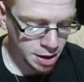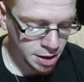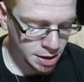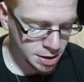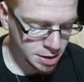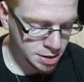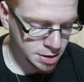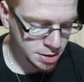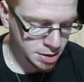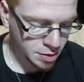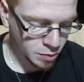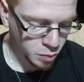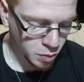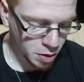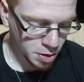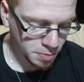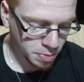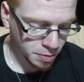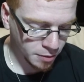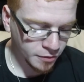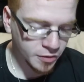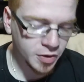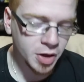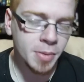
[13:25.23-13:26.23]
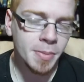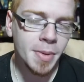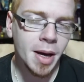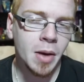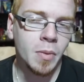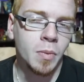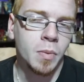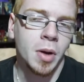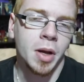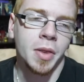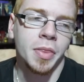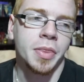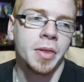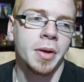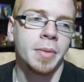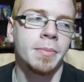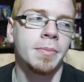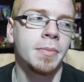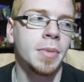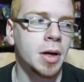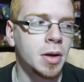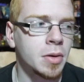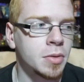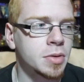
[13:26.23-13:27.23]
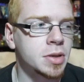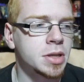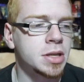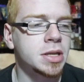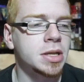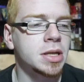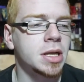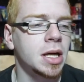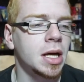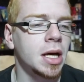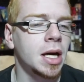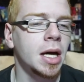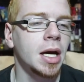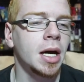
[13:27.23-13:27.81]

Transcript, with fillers: is the one perfume I want the most?